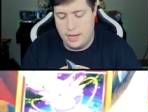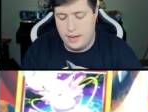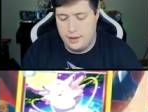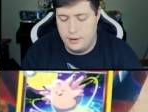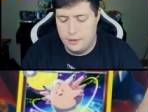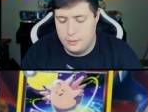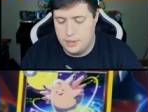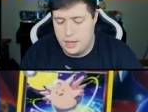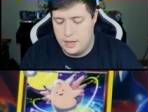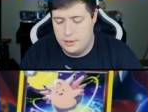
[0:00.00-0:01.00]
got here. We
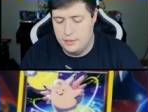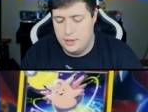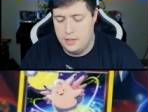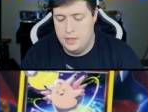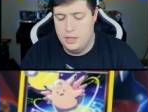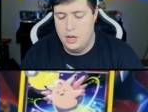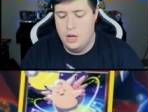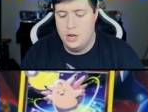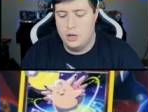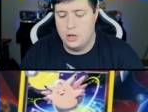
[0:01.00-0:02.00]
got the
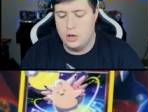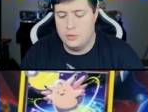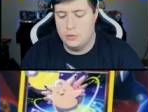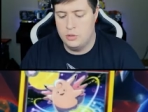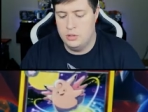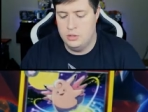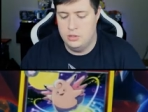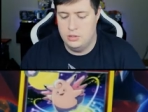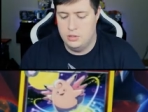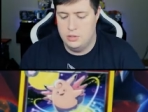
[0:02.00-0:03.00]

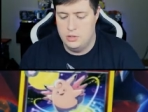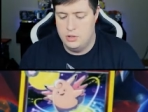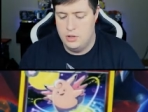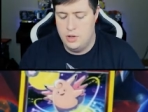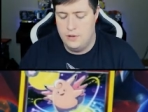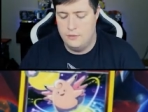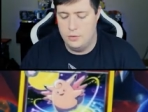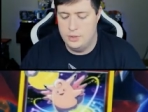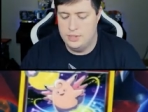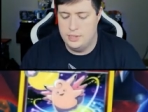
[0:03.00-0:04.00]
Gardevoir,
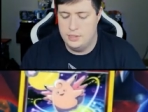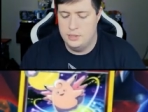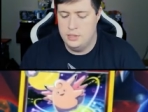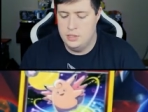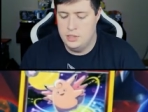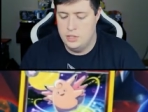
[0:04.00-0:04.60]
Virizion,